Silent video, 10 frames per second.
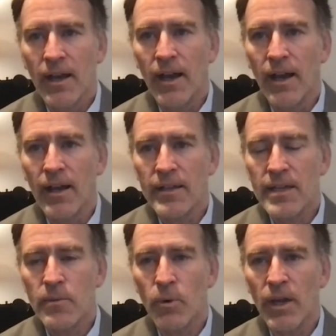Uh,
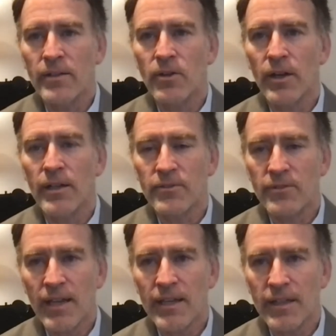he went on a
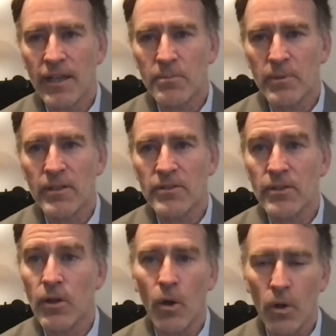second
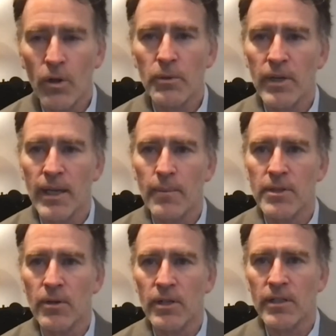expedition all the way up the
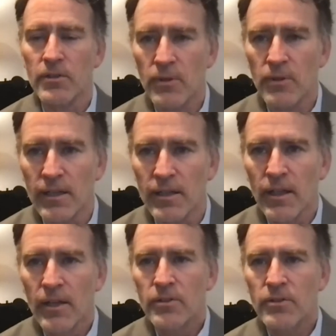Oregon Trail
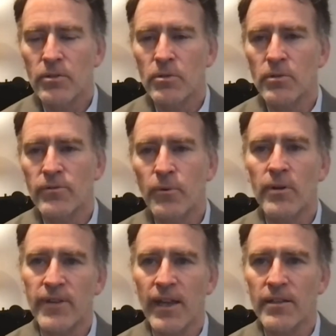to
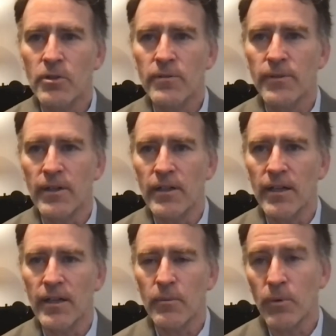Fort Vancouver,
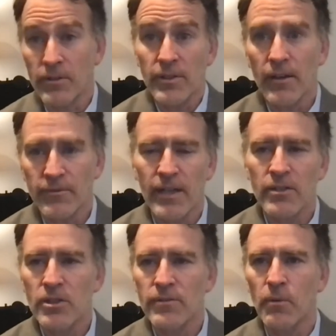uh, what is now
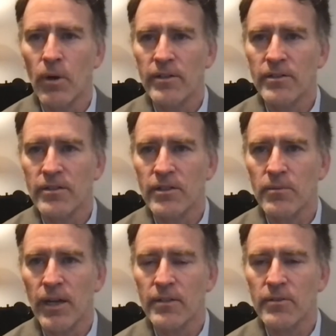Vancouver, Washington,
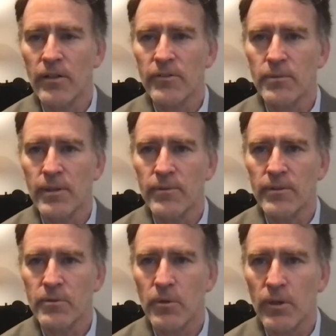right across the river,
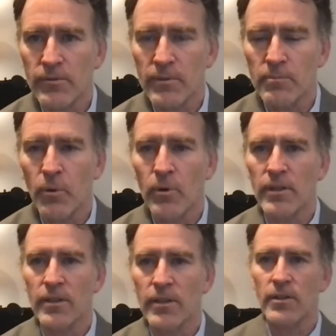of course, from
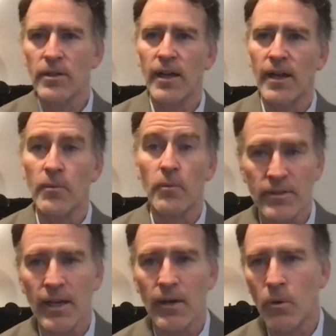Portland, uh, what
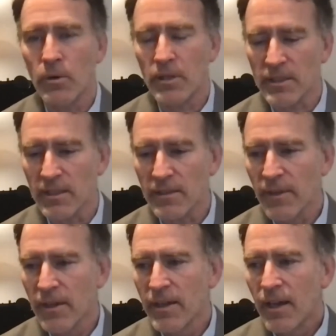is now Oregon,
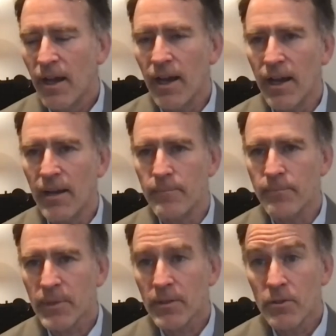um,
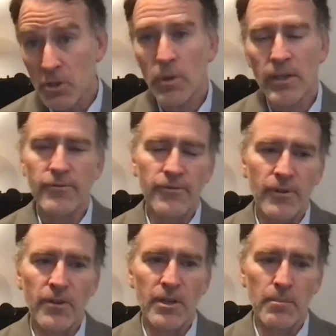doing
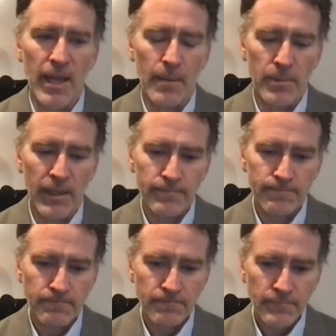further mapping,
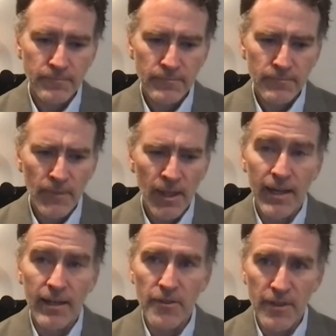
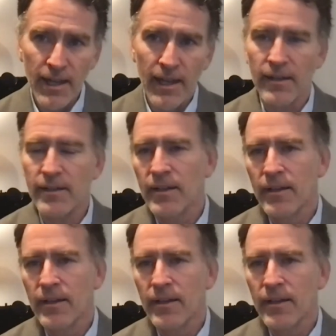and then